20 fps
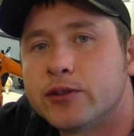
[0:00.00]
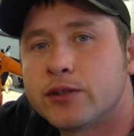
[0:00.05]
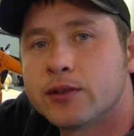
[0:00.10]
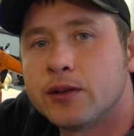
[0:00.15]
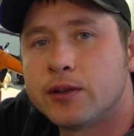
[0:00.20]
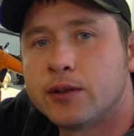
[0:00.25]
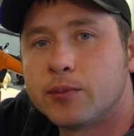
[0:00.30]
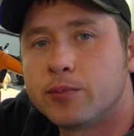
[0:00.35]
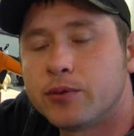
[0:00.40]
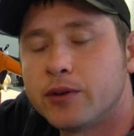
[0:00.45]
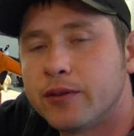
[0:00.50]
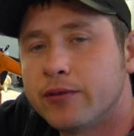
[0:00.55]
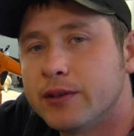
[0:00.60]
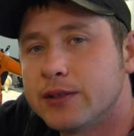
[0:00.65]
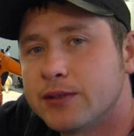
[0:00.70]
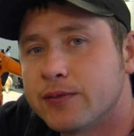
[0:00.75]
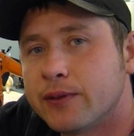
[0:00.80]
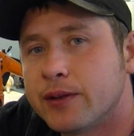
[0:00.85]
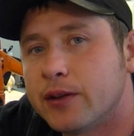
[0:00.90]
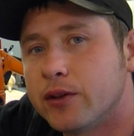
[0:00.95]
saw in the
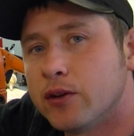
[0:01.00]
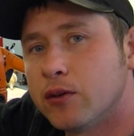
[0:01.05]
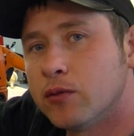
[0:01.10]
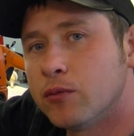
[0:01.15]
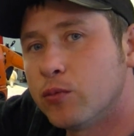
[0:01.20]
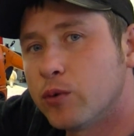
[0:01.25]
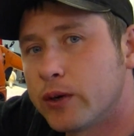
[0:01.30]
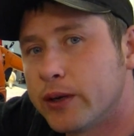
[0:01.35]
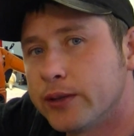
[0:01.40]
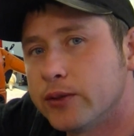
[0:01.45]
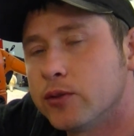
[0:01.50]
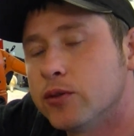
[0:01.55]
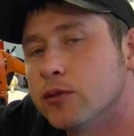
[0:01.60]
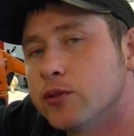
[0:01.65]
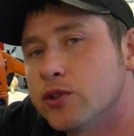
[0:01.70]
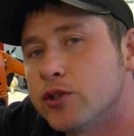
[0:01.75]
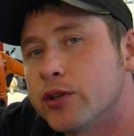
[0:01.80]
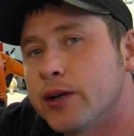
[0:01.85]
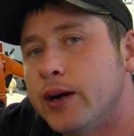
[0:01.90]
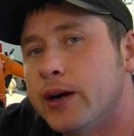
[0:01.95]
previous video where I
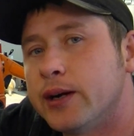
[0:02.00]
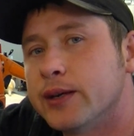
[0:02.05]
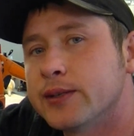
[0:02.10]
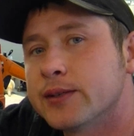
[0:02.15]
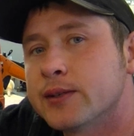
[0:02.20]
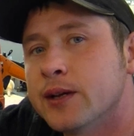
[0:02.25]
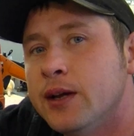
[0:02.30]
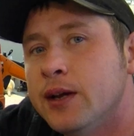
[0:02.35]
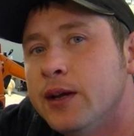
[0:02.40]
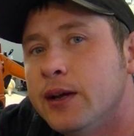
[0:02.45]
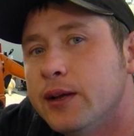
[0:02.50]
told you guys